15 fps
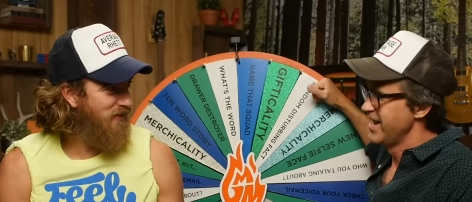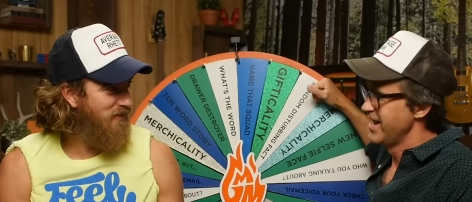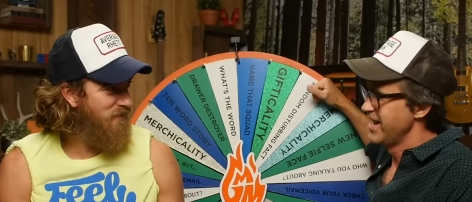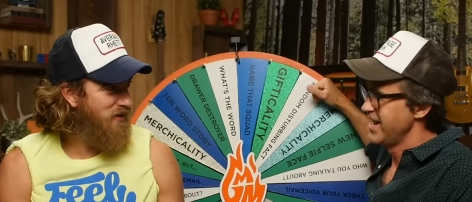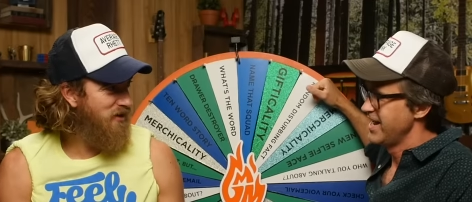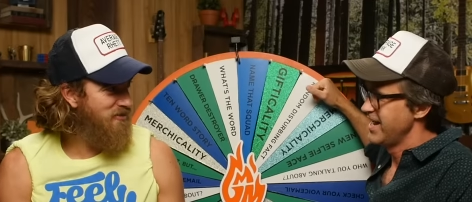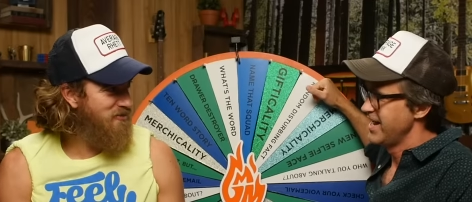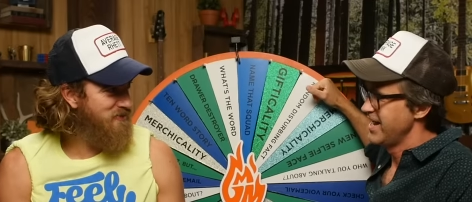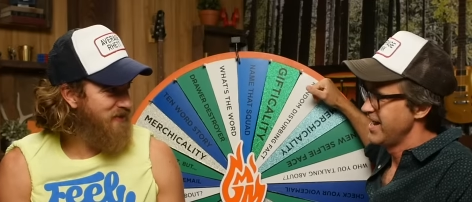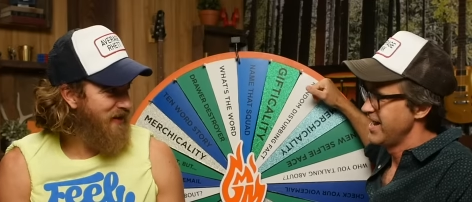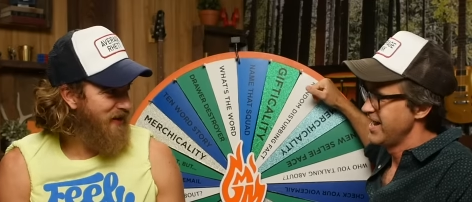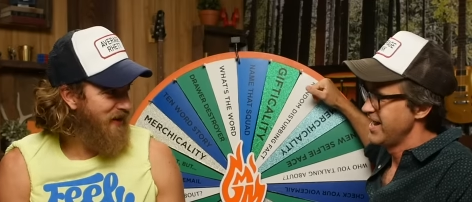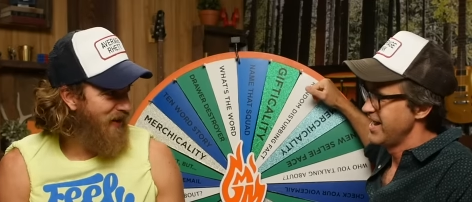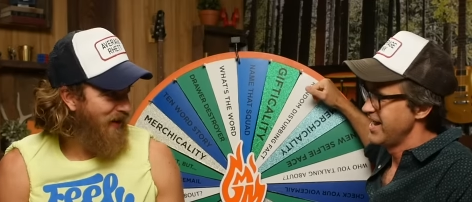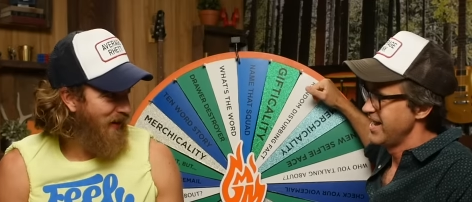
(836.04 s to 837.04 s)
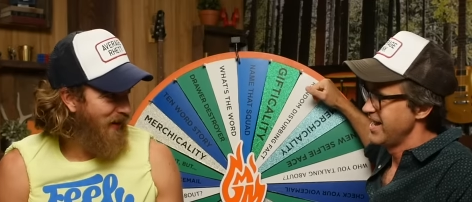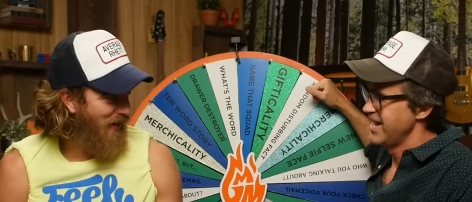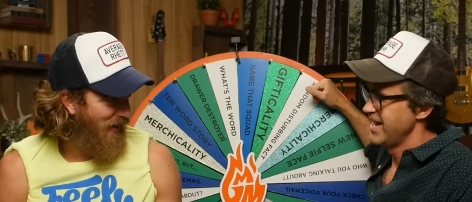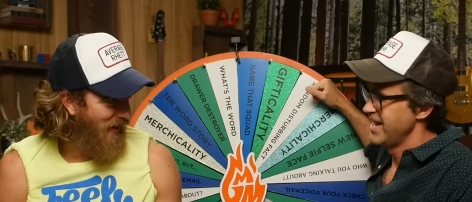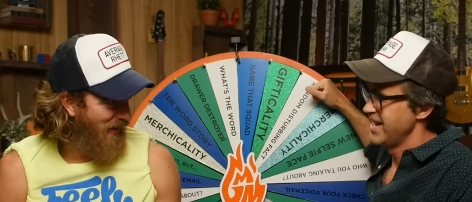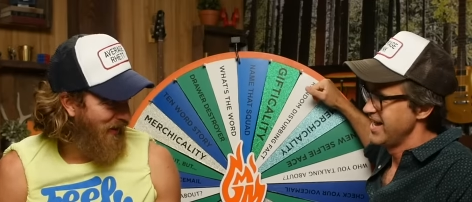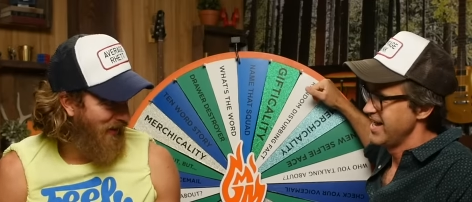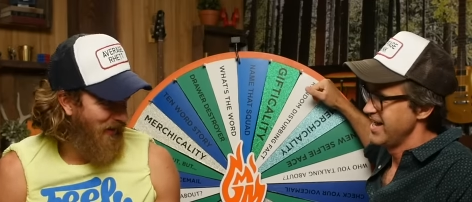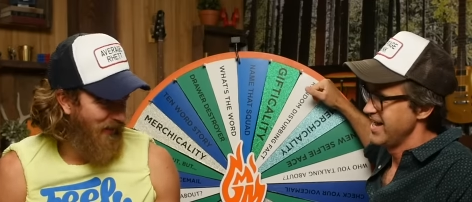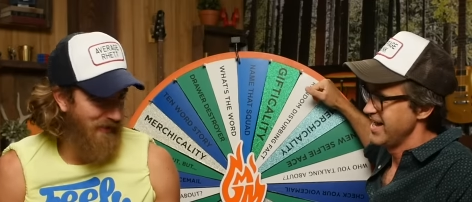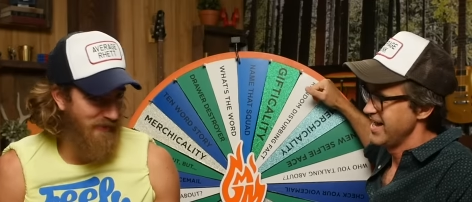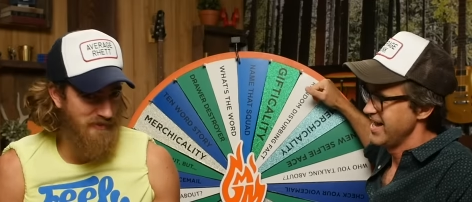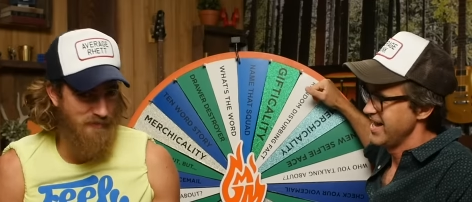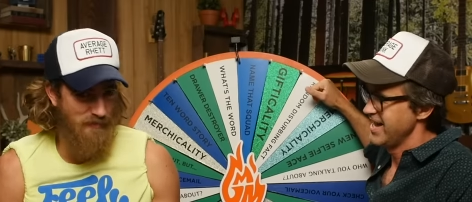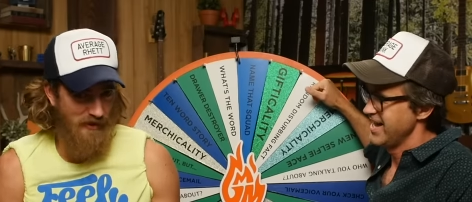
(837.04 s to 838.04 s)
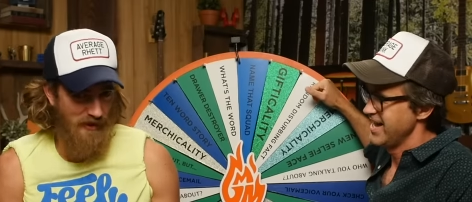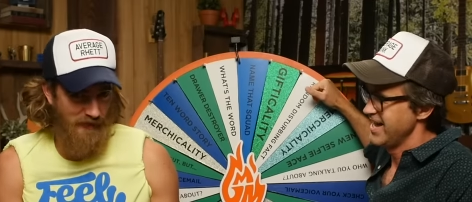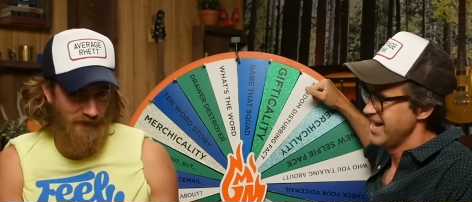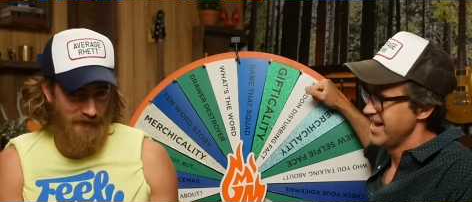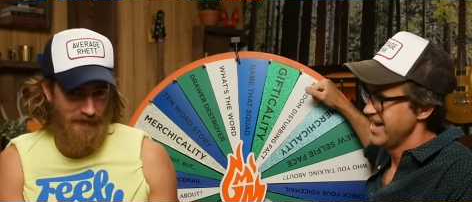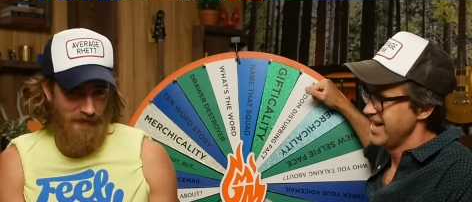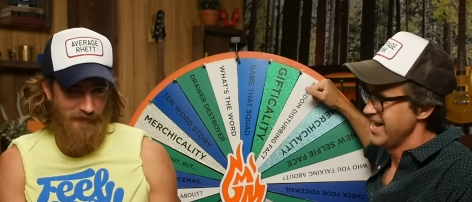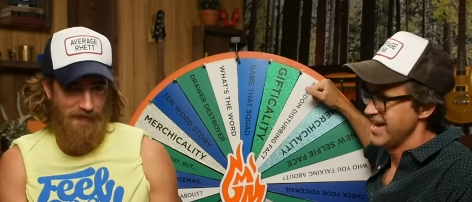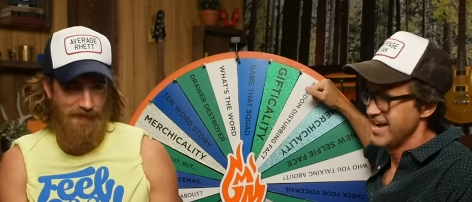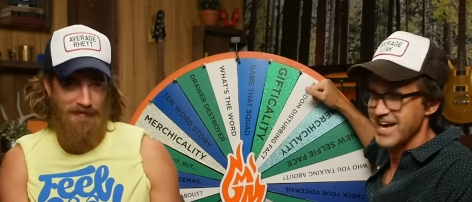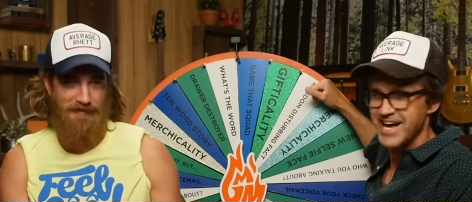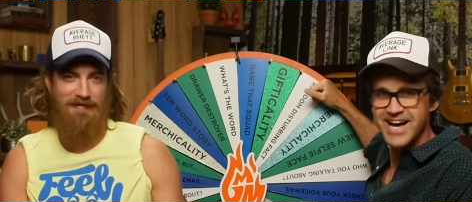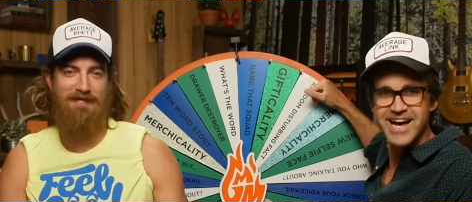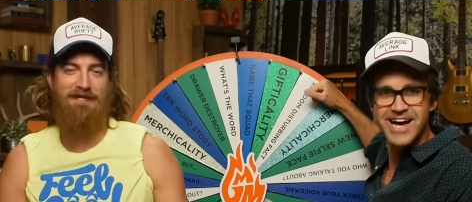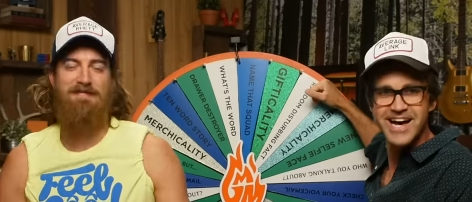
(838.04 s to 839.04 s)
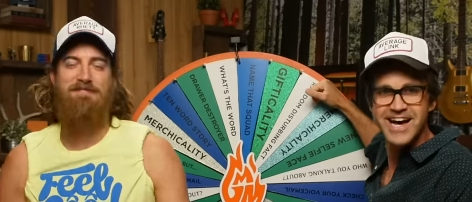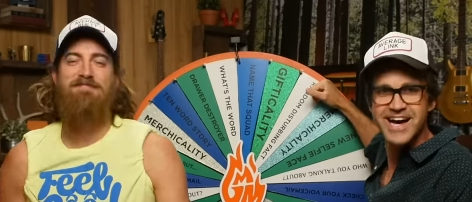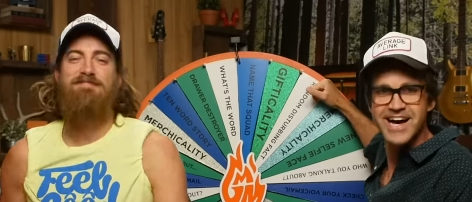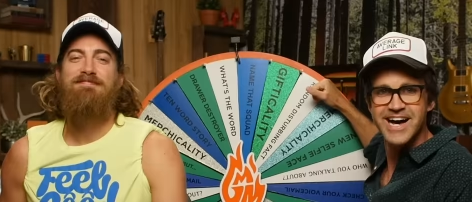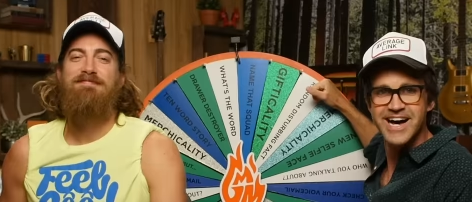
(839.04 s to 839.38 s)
Speaker 1: of the music. It was beautiful.